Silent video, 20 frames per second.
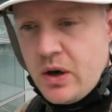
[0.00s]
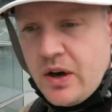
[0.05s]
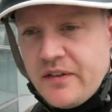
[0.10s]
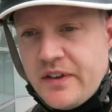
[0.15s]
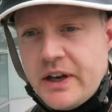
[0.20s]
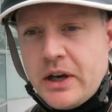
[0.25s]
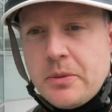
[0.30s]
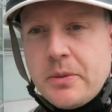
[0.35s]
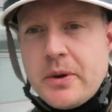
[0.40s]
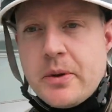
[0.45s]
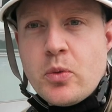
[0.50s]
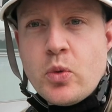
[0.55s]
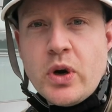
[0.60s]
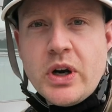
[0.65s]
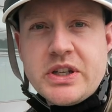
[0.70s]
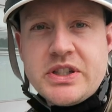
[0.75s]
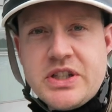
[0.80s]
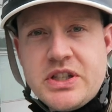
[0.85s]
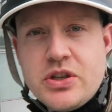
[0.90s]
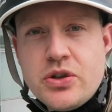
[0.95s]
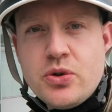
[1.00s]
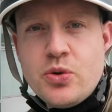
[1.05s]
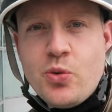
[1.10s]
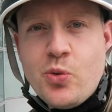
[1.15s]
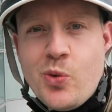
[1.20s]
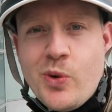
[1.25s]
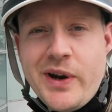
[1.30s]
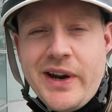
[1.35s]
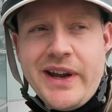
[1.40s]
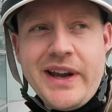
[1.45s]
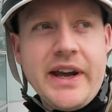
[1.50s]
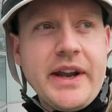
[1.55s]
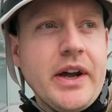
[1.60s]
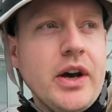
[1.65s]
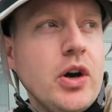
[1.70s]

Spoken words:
I have a little bit of work to do when I get